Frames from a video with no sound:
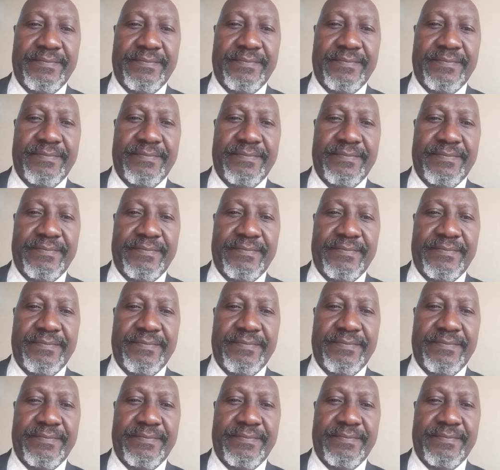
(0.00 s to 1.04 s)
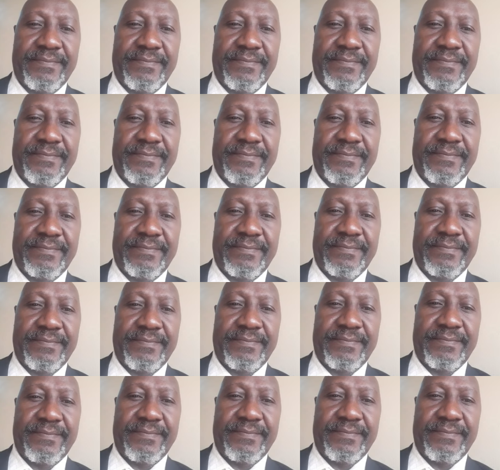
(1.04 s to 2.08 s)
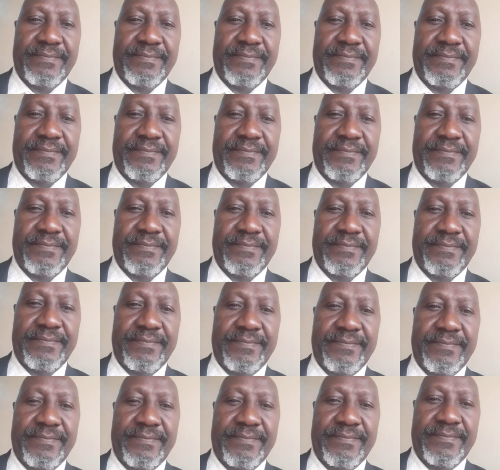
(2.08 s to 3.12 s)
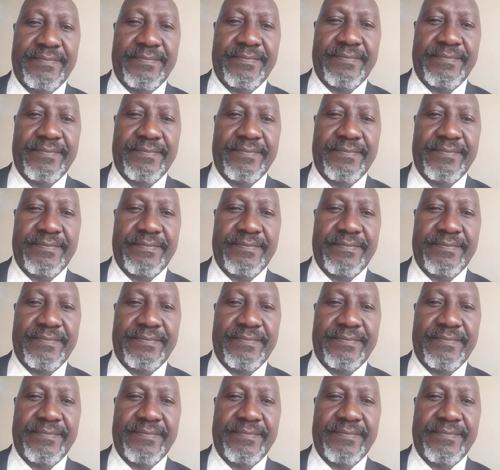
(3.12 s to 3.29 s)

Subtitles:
[no speech]